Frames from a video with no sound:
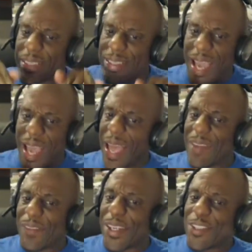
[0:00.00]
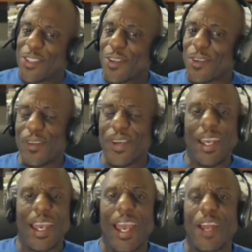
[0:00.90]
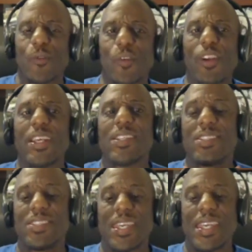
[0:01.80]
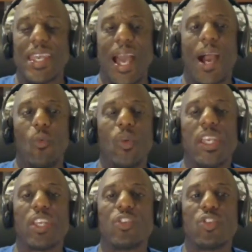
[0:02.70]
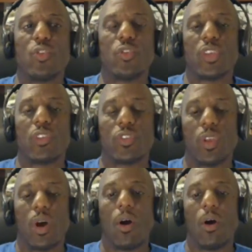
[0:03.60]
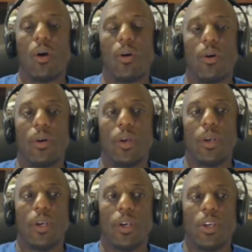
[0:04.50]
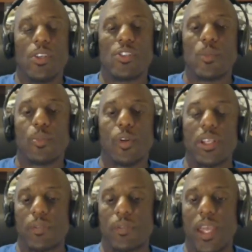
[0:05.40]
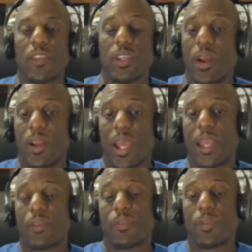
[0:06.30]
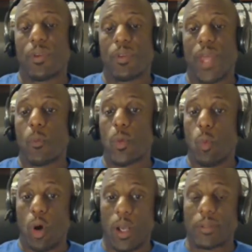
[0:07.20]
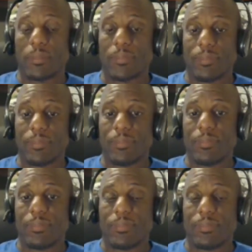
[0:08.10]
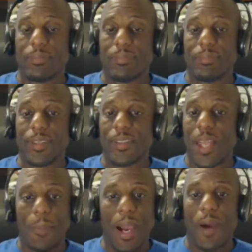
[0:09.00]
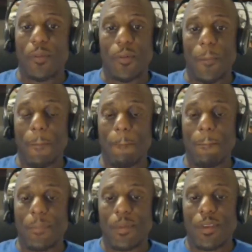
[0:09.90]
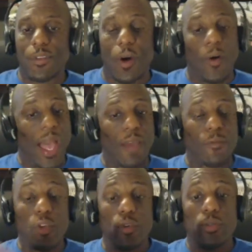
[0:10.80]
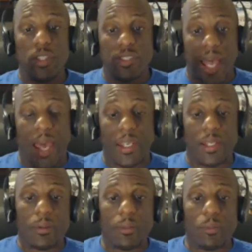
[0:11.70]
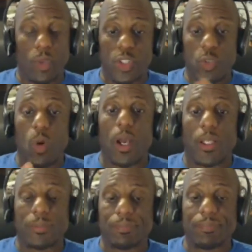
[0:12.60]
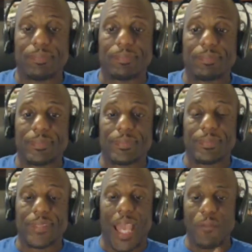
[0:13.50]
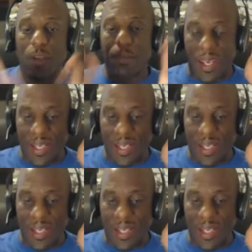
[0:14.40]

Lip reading: dive into, and really see how we can use this law to bring the things in our life that we want. Isn't that powerful? So, have you decided what you want? Have you made